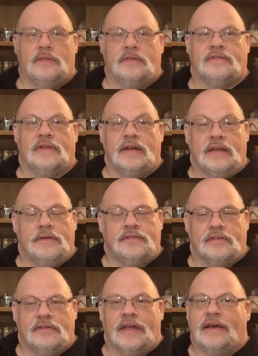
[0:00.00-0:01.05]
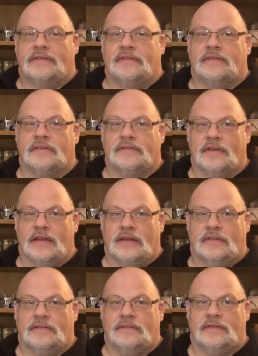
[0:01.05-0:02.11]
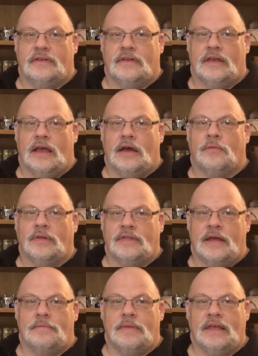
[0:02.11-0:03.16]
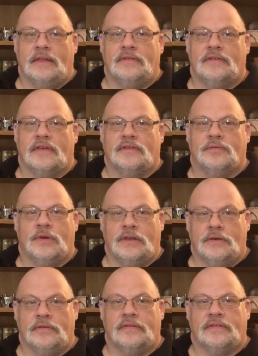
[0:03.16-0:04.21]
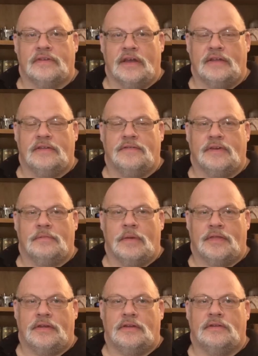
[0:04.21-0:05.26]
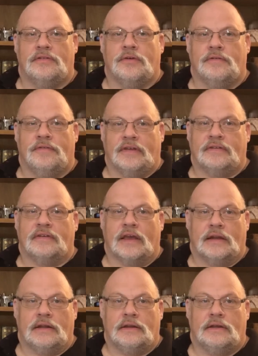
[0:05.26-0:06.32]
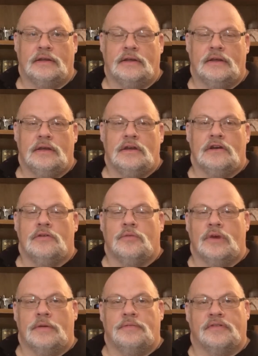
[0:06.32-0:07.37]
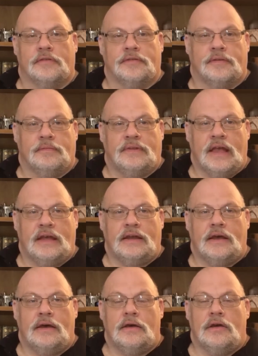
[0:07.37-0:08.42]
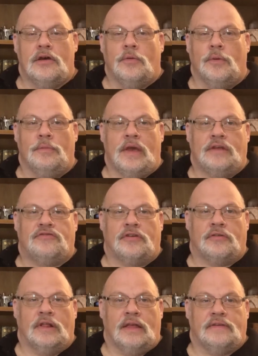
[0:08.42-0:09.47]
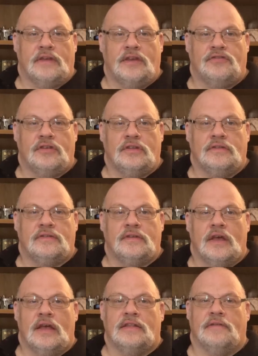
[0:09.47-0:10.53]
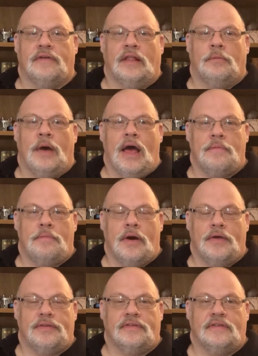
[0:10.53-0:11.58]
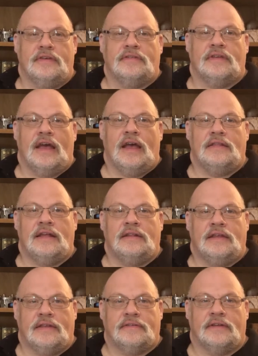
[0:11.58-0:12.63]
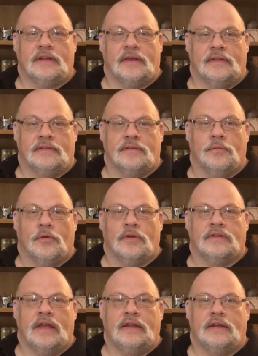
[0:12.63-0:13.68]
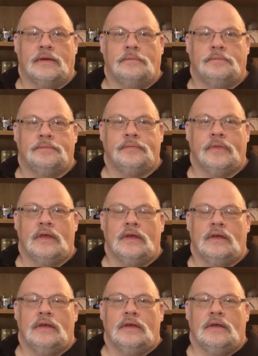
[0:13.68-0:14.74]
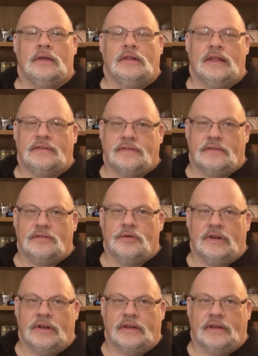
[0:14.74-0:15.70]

The study of syntax is a science, and what that means is we use the scientific method to investigate it. We observe some data, we make generalizations, develop hypotheses, and then test it against some more data. Let's do